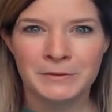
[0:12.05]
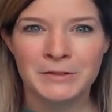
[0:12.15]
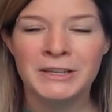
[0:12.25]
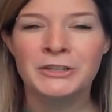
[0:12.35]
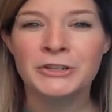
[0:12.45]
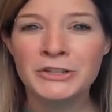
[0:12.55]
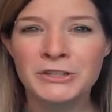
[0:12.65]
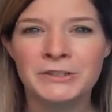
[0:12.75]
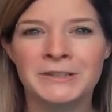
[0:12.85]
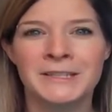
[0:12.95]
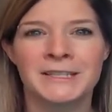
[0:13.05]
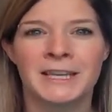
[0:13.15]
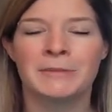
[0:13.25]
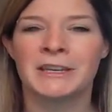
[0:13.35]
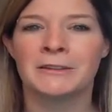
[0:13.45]
so that your students
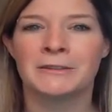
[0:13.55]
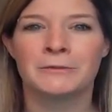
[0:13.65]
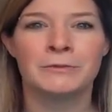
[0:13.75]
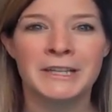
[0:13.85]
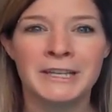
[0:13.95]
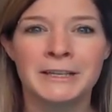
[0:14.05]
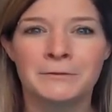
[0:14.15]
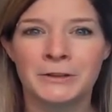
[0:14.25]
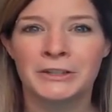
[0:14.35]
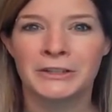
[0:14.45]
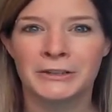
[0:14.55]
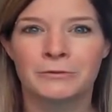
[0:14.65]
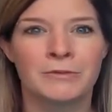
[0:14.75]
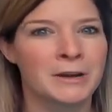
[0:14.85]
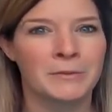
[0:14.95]
can begin reading for
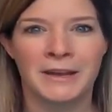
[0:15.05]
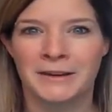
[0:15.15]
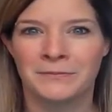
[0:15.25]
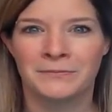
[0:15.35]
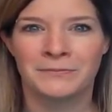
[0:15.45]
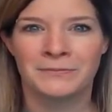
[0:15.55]
good right away.